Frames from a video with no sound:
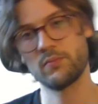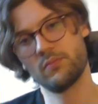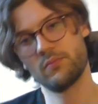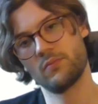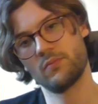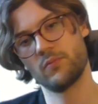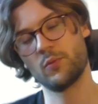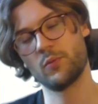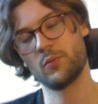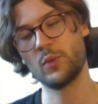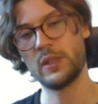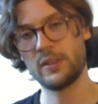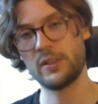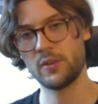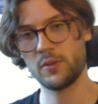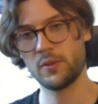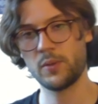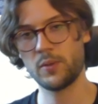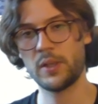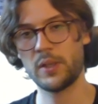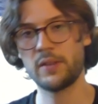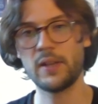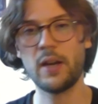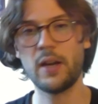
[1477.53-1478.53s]
resource
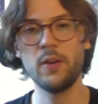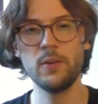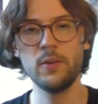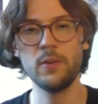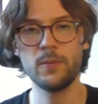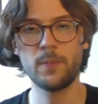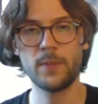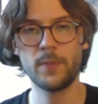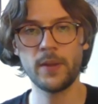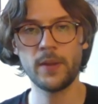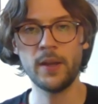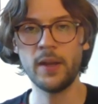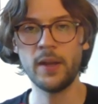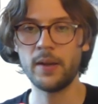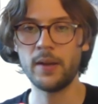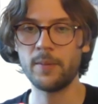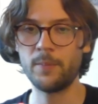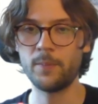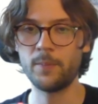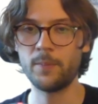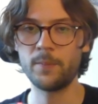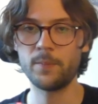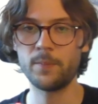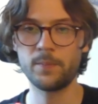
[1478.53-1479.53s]
right now
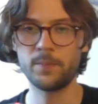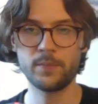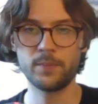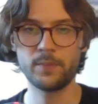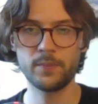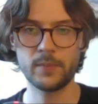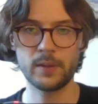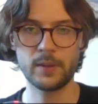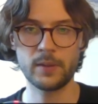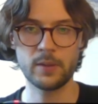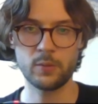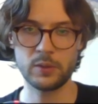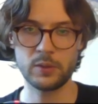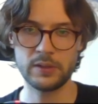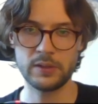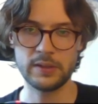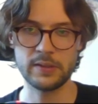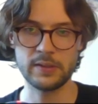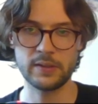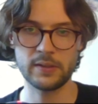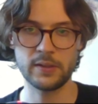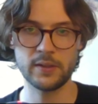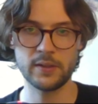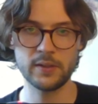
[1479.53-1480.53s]
with these
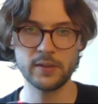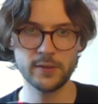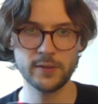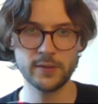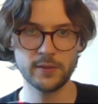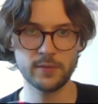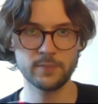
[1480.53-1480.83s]
cards.